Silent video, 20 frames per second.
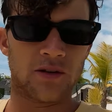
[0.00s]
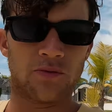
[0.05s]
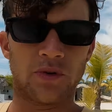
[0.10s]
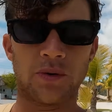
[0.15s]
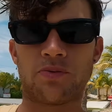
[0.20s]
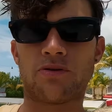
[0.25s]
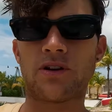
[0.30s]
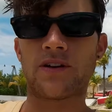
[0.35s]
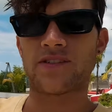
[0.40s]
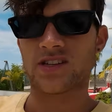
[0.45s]
that we
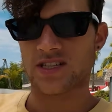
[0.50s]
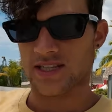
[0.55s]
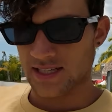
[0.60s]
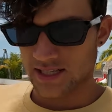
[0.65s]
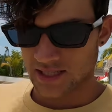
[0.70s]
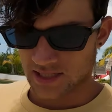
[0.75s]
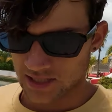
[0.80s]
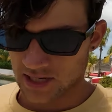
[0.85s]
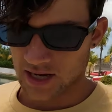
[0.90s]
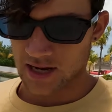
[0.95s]
previously
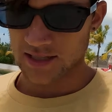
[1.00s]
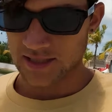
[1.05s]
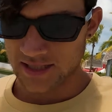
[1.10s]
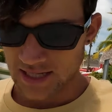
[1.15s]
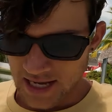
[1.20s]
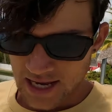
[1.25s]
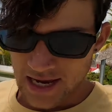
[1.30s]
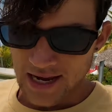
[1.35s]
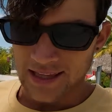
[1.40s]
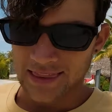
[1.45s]
discussed,
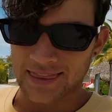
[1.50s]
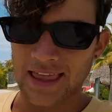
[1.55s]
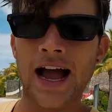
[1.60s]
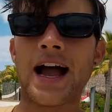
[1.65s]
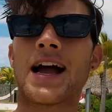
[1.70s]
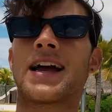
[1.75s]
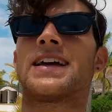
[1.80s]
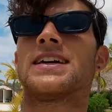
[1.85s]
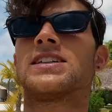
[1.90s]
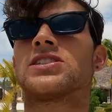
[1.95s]

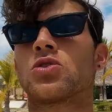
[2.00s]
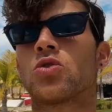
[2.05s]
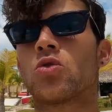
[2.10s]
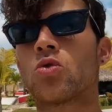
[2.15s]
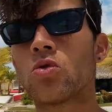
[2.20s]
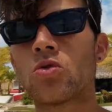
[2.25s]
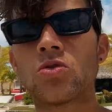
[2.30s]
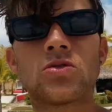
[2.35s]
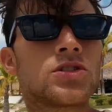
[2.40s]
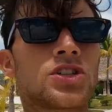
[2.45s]
that is
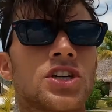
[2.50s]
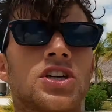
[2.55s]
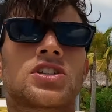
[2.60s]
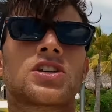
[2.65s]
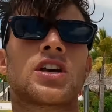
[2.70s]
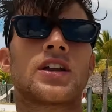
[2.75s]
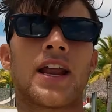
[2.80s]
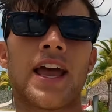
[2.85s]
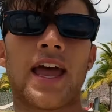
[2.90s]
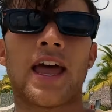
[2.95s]
all just
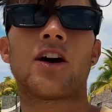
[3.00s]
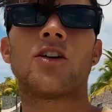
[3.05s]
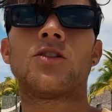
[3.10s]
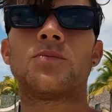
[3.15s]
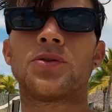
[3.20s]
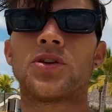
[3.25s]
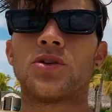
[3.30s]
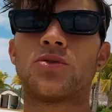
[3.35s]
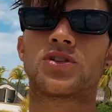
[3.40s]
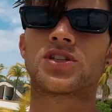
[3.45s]
going to
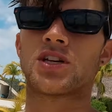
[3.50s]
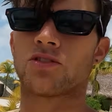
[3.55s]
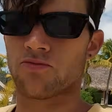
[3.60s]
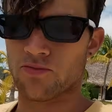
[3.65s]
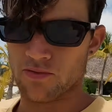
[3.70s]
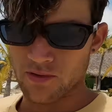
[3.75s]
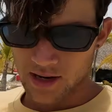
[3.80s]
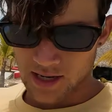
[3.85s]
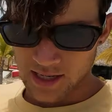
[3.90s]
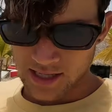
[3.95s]
help you to
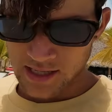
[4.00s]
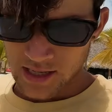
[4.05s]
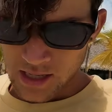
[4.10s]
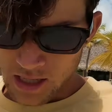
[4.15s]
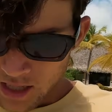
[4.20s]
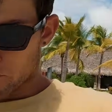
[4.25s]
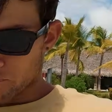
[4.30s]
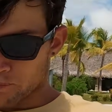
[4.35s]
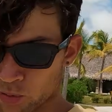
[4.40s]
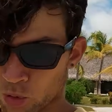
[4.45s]
really
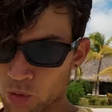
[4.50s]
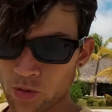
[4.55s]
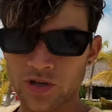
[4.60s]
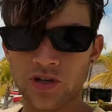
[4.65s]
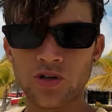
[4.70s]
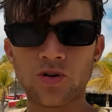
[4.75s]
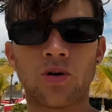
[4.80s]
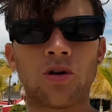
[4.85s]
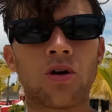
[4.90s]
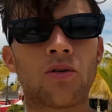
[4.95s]

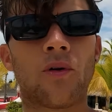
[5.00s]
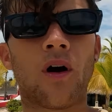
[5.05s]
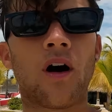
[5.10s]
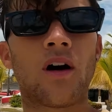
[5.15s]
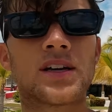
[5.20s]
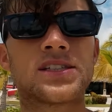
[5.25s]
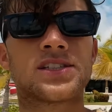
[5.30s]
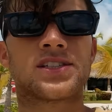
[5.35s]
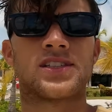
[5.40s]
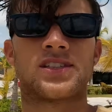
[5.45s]
broaden your
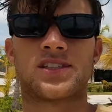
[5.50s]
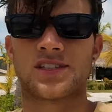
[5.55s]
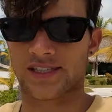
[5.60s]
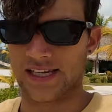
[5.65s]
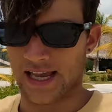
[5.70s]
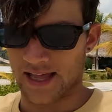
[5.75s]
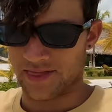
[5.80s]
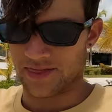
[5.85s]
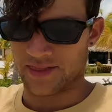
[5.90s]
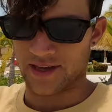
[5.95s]
horizons
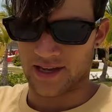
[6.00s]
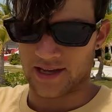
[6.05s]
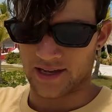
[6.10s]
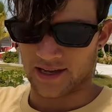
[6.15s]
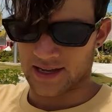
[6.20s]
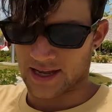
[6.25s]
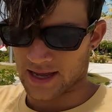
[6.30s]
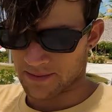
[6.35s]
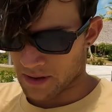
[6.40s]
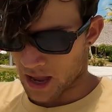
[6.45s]
and
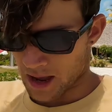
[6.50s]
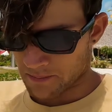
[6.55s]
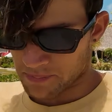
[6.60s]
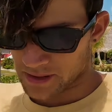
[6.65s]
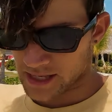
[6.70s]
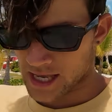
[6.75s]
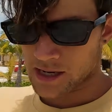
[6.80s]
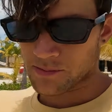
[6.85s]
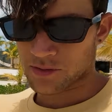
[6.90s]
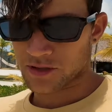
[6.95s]

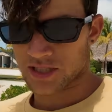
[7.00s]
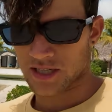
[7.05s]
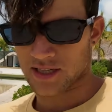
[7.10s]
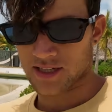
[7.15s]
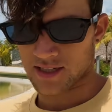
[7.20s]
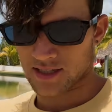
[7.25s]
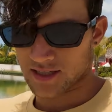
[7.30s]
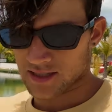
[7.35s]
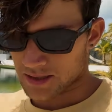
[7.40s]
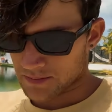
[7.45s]
be able
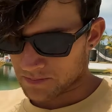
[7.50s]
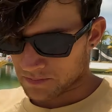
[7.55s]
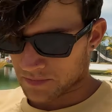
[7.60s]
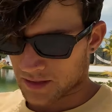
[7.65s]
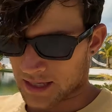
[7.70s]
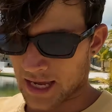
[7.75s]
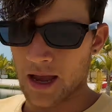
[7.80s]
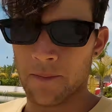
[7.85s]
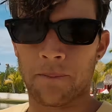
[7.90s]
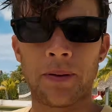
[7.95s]
to
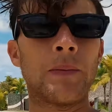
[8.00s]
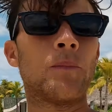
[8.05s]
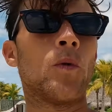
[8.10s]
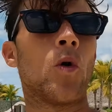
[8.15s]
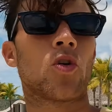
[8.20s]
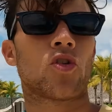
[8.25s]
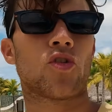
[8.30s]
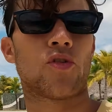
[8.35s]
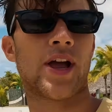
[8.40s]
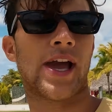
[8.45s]
get a bit
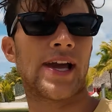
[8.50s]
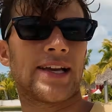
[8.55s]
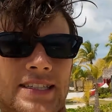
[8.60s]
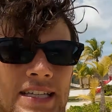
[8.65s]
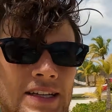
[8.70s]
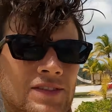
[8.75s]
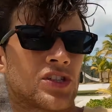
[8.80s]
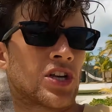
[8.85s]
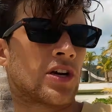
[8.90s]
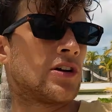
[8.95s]
more
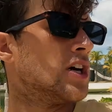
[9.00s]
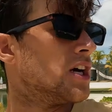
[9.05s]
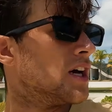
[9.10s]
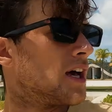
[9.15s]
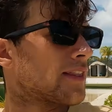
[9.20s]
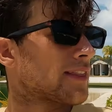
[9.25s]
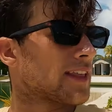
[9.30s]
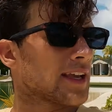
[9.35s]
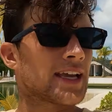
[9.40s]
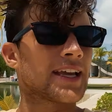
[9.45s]
creative. So
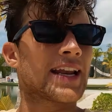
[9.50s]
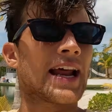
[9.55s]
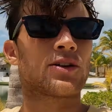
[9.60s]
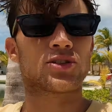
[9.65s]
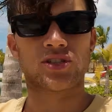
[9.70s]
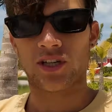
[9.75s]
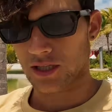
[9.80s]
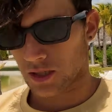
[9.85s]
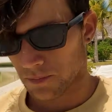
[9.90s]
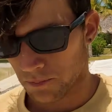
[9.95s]
thinking
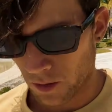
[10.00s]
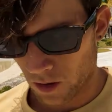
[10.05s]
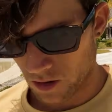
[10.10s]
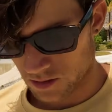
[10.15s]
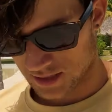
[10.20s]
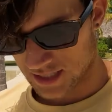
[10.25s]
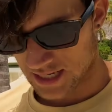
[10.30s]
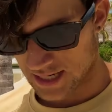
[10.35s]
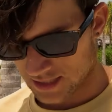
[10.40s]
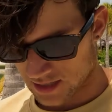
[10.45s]
outside the
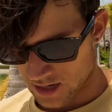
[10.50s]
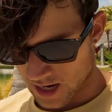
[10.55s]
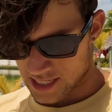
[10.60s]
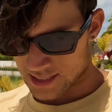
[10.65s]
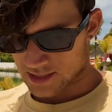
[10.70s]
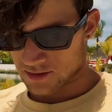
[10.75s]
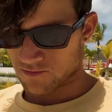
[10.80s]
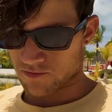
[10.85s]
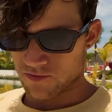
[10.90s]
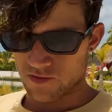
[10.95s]
box is
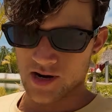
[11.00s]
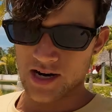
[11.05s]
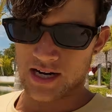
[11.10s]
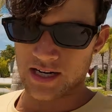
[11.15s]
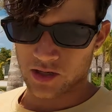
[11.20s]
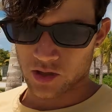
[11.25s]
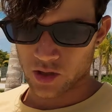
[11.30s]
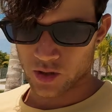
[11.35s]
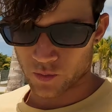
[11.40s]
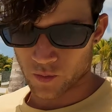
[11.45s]
a really
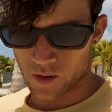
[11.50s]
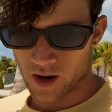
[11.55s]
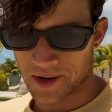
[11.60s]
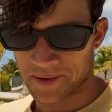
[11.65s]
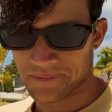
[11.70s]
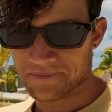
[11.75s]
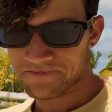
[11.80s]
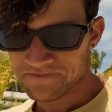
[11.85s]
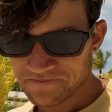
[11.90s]
good one.